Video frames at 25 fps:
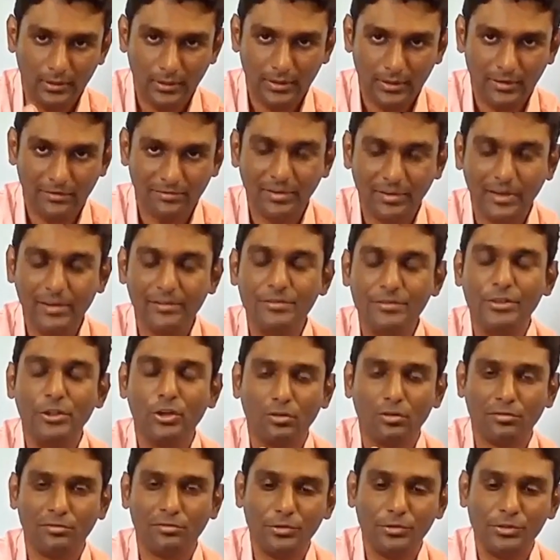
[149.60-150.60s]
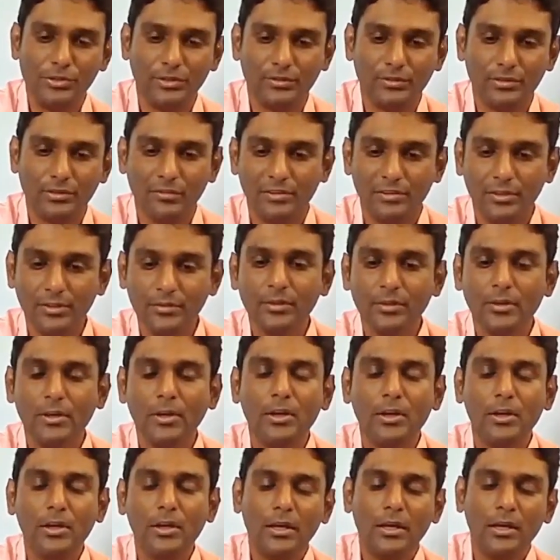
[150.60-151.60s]
uh, 5G or 4G service.
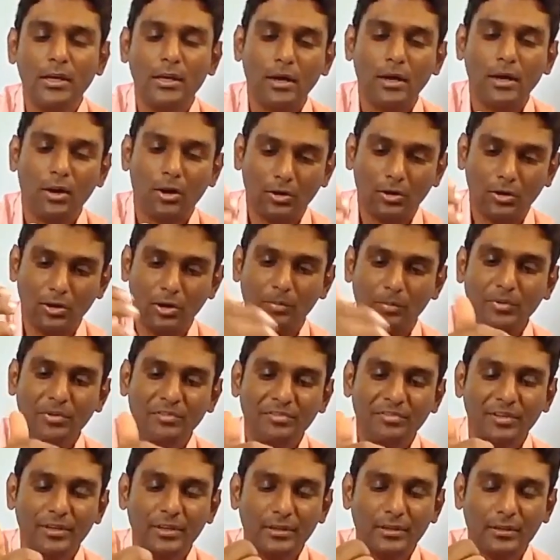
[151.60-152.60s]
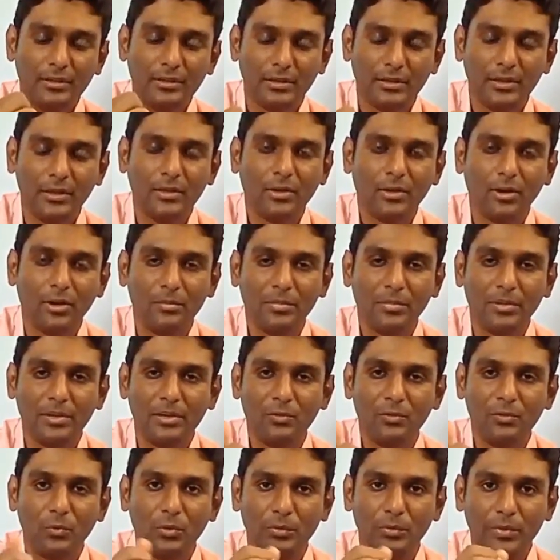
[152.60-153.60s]
On top of it, the third
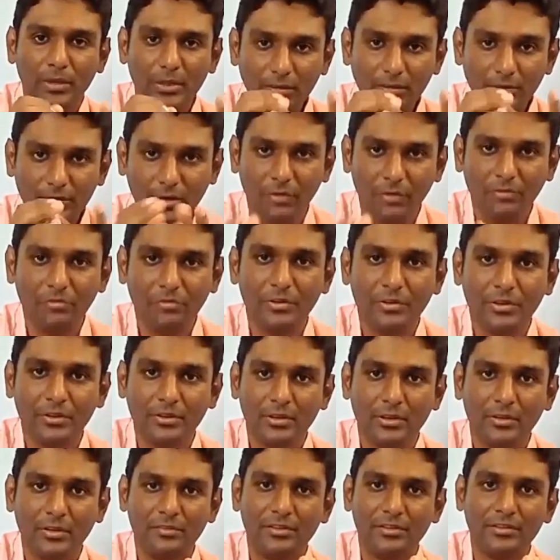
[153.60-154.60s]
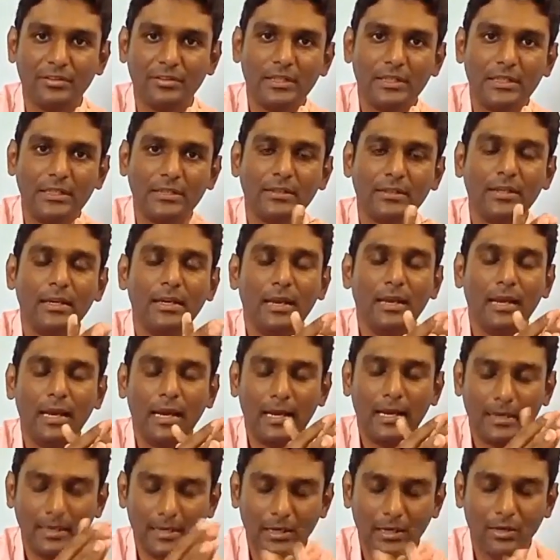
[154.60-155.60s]
component would be the software services
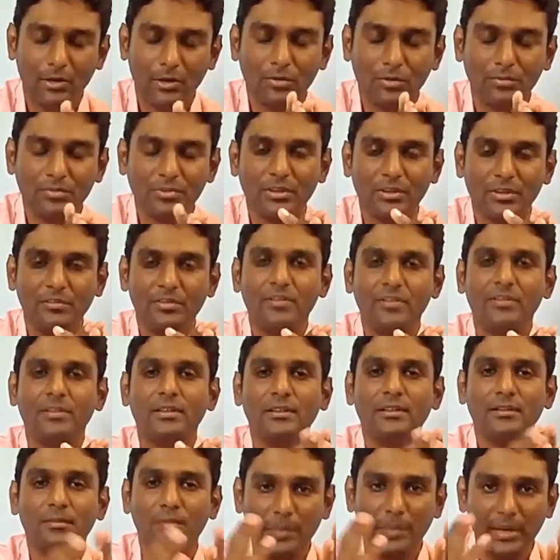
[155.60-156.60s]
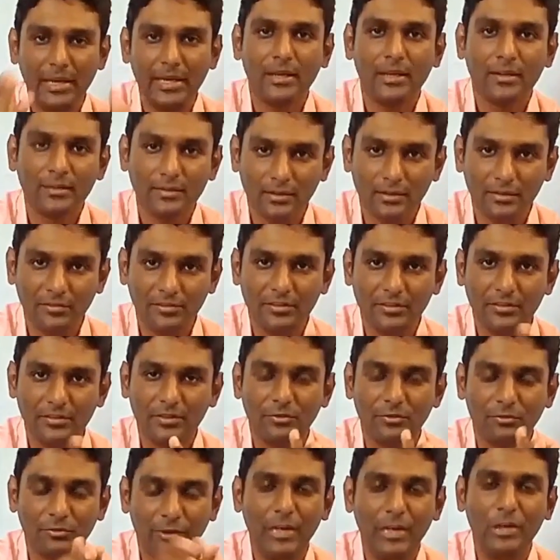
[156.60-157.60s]
and telecom services, media
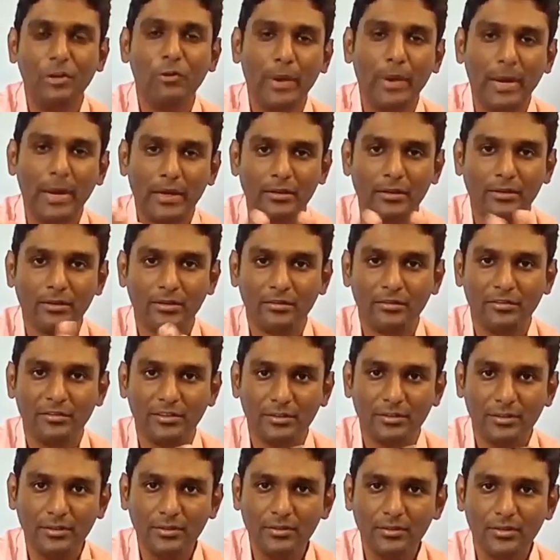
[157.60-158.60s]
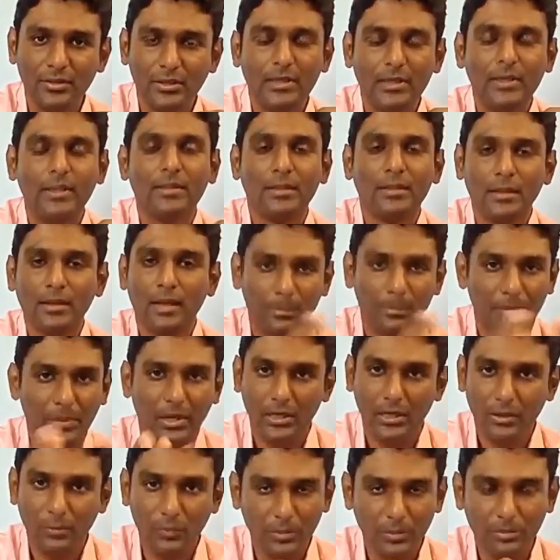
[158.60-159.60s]
services, value added services that
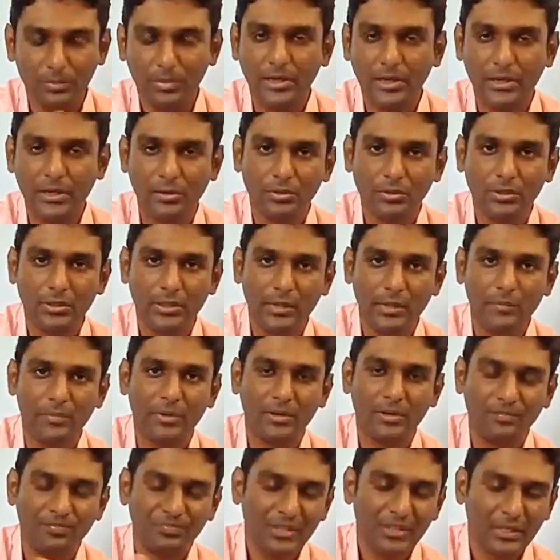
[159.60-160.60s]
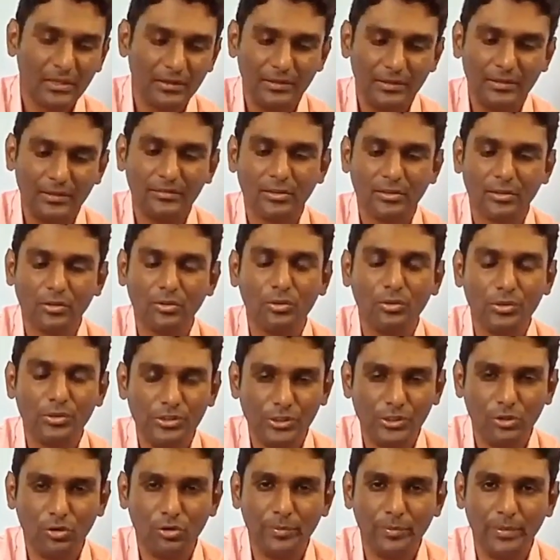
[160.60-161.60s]
Ambani will bring to the table. These
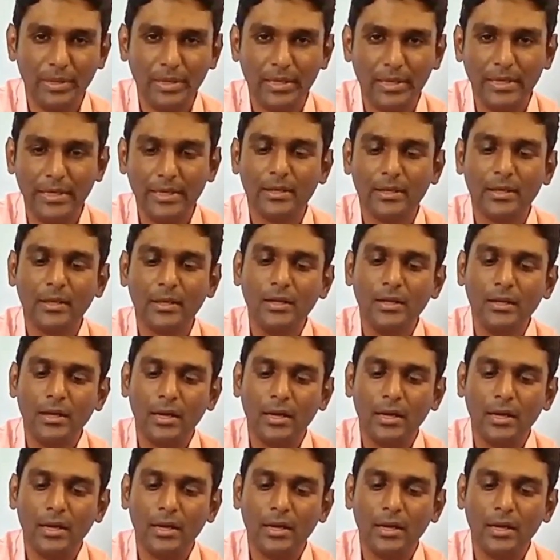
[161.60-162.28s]
include JioMeet,